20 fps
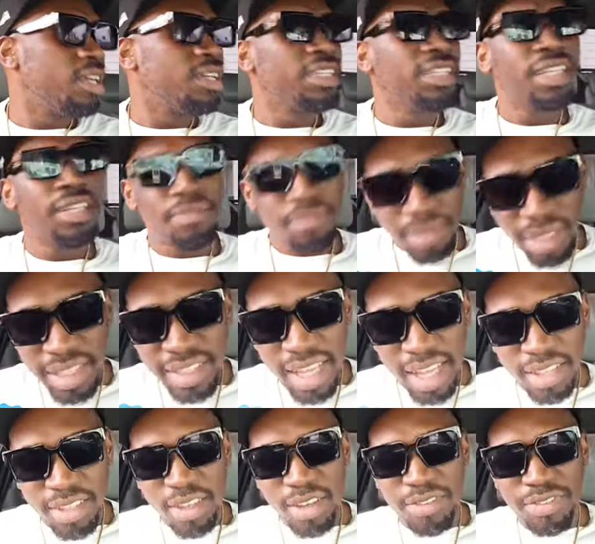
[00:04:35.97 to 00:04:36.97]
Mister
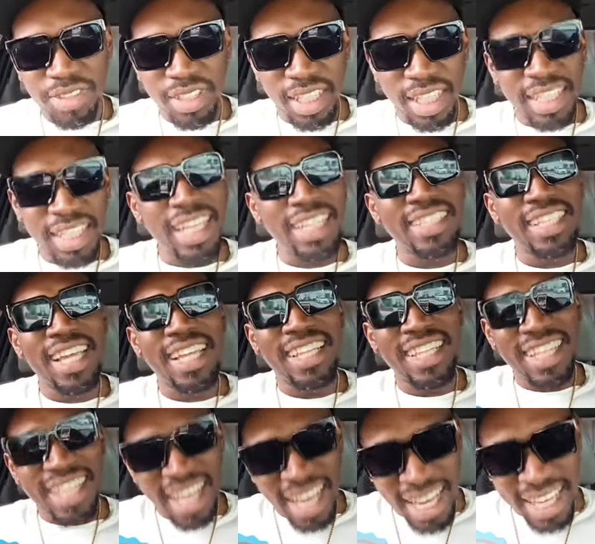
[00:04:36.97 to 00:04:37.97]
Tufton, that's a
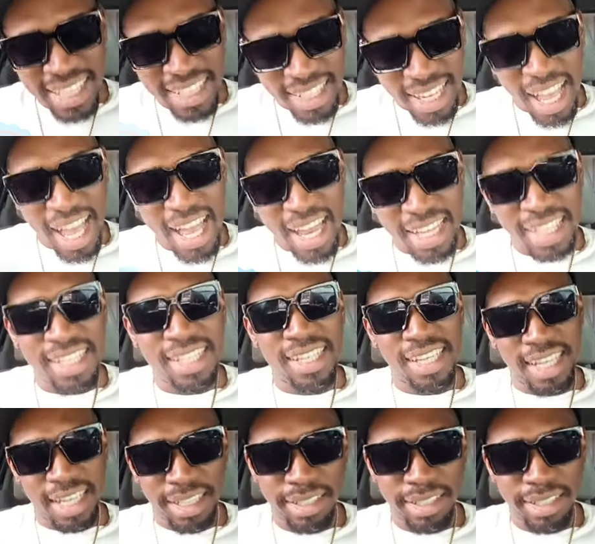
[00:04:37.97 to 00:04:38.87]
nice idea.